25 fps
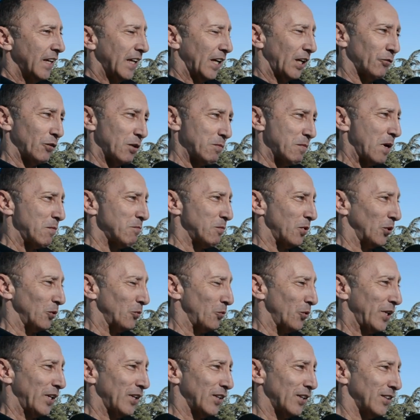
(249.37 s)
And remember,
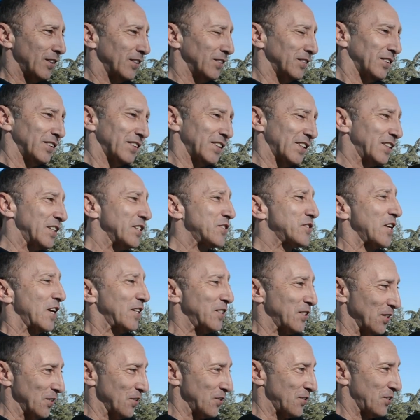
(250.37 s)
we are the
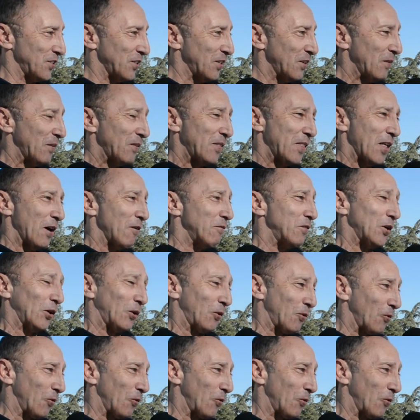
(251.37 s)
descendants of the